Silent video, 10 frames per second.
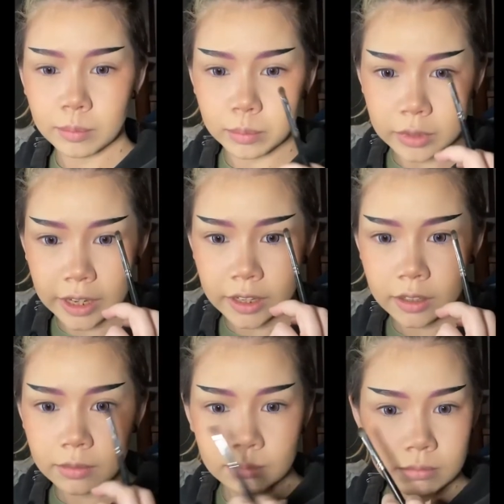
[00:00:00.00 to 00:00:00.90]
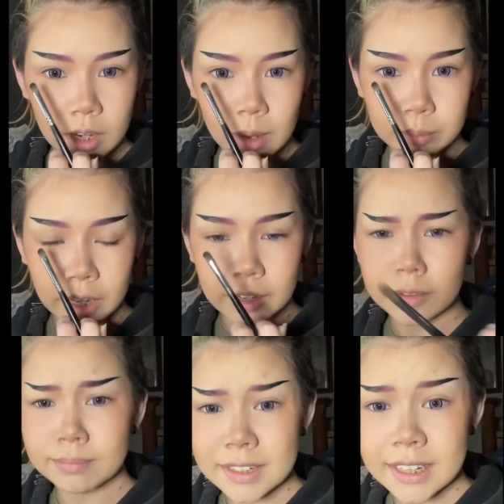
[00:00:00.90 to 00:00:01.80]
Blended, not blended,
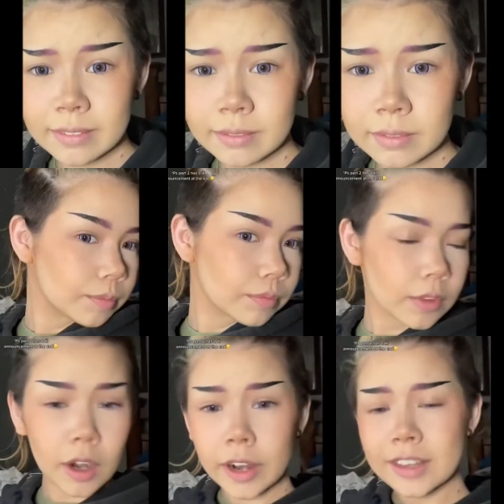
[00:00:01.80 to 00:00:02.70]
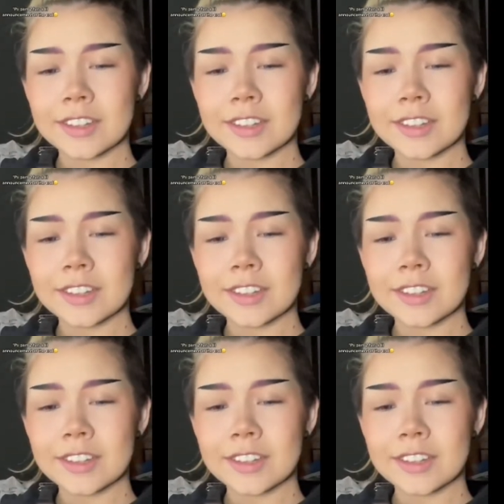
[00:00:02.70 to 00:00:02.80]
see? All right,